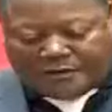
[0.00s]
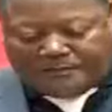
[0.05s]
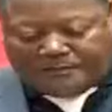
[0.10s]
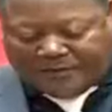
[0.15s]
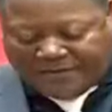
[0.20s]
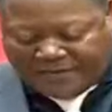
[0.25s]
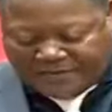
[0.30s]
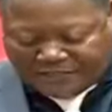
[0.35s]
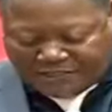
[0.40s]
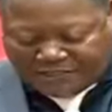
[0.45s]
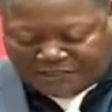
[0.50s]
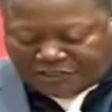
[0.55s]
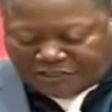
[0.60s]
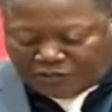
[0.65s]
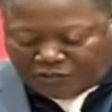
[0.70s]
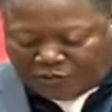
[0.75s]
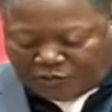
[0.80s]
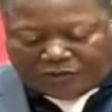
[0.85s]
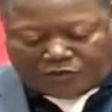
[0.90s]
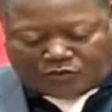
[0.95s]

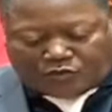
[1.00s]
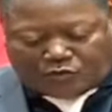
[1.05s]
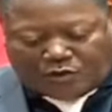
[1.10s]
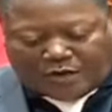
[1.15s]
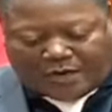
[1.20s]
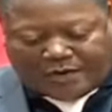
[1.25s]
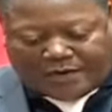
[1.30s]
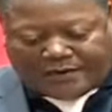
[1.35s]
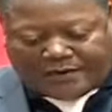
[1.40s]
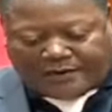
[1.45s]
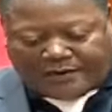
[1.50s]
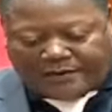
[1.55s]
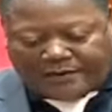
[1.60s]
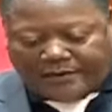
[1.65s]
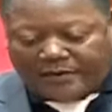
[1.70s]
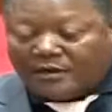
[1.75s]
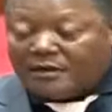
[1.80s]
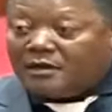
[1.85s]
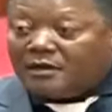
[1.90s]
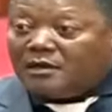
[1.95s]
page 21,
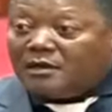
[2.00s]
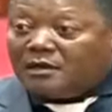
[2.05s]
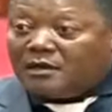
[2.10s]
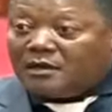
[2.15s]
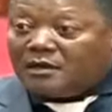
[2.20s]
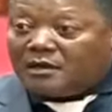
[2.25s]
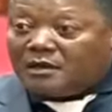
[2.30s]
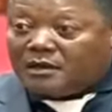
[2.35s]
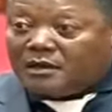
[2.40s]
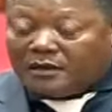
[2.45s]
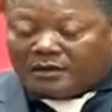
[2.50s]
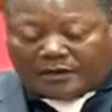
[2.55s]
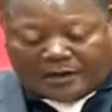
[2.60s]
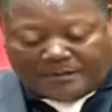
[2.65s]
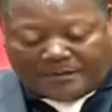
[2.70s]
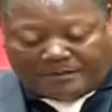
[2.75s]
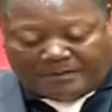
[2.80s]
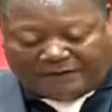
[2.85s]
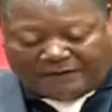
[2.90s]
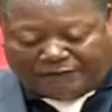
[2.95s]

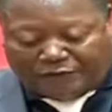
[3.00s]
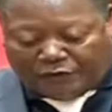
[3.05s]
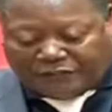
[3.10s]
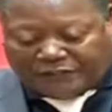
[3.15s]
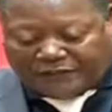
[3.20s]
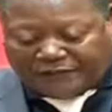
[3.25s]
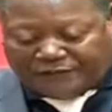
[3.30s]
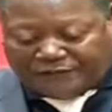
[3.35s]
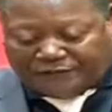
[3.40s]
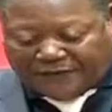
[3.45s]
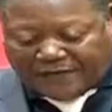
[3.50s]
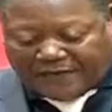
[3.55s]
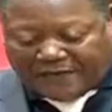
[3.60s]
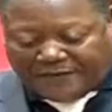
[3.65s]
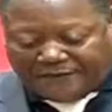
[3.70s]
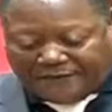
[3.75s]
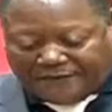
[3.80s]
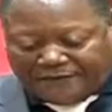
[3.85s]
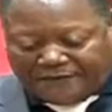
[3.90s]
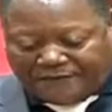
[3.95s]
number
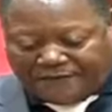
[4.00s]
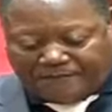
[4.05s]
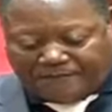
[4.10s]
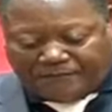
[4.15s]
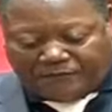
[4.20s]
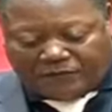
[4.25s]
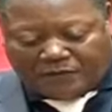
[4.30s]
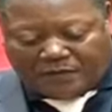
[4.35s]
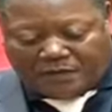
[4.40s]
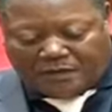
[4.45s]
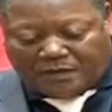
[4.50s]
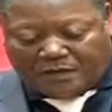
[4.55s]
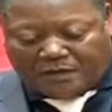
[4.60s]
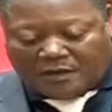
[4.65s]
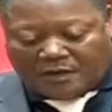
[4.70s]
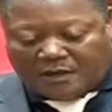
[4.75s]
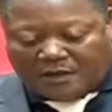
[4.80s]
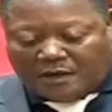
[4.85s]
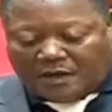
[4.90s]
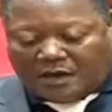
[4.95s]
45,
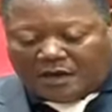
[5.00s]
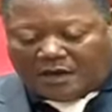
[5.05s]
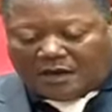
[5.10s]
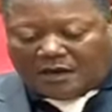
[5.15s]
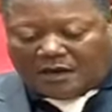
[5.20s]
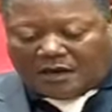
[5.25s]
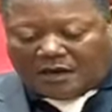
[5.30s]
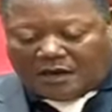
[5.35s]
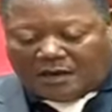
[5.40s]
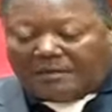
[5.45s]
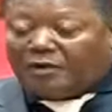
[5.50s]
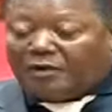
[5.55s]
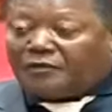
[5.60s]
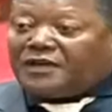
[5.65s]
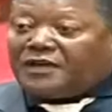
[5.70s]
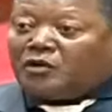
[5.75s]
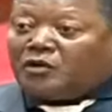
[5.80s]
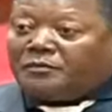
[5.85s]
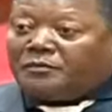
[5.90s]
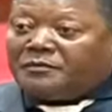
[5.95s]

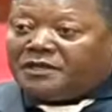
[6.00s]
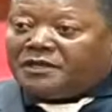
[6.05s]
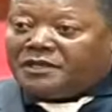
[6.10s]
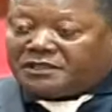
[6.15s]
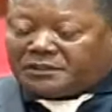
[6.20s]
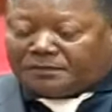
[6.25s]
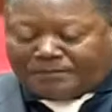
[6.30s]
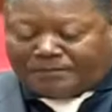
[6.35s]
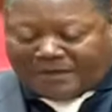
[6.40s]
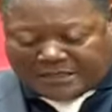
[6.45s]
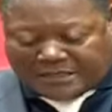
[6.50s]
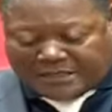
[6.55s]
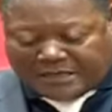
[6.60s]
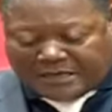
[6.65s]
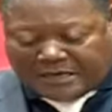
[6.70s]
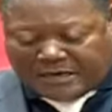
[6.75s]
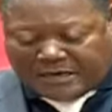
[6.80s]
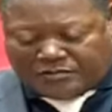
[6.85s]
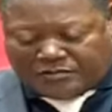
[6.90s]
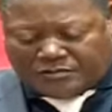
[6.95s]
about the nominee's
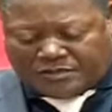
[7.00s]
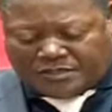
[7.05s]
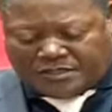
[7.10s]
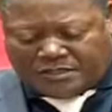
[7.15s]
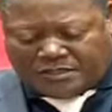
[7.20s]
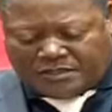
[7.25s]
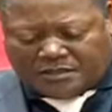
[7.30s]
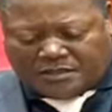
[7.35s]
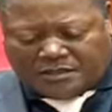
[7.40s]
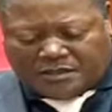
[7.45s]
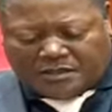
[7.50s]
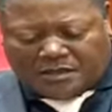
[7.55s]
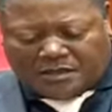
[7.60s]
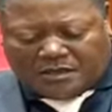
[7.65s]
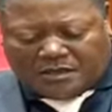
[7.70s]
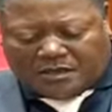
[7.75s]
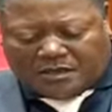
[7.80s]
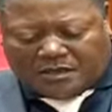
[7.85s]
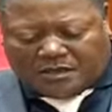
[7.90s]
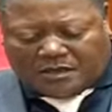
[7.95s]
background.
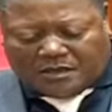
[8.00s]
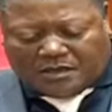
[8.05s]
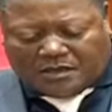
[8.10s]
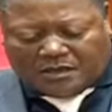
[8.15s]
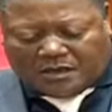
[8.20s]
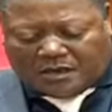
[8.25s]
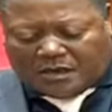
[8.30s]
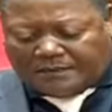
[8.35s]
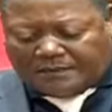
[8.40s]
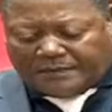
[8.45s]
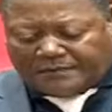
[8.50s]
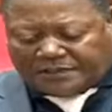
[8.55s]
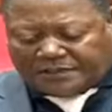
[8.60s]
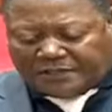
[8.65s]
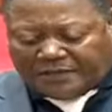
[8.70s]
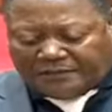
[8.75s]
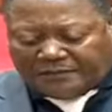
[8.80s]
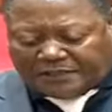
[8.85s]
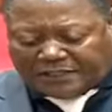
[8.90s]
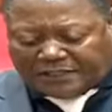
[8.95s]
I'm
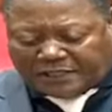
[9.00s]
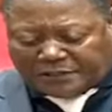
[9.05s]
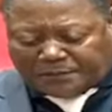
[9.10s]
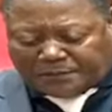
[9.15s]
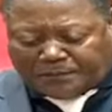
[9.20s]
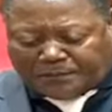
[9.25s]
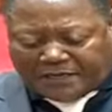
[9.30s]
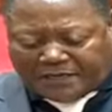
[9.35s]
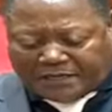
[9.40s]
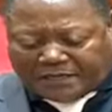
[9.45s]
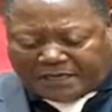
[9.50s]
seeing, Mr. Speaker,